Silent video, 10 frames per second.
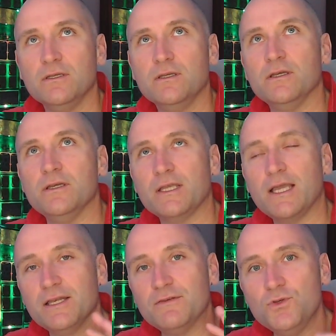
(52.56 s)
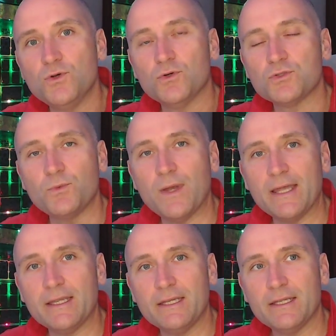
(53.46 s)
It kind of gnaws
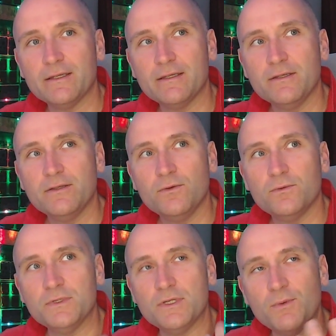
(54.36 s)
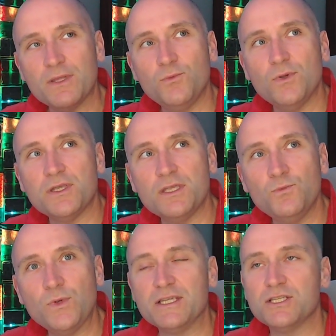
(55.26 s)
away. You know, when the working
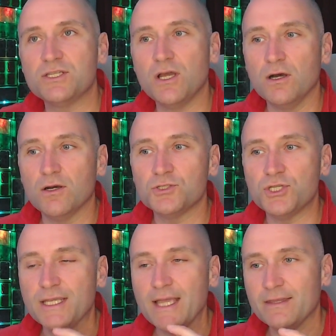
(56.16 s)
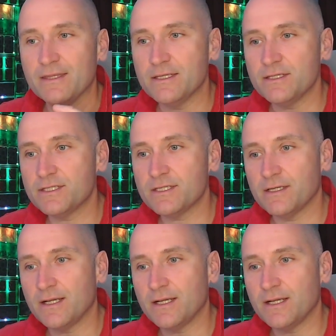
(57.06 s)
week starts, you get this,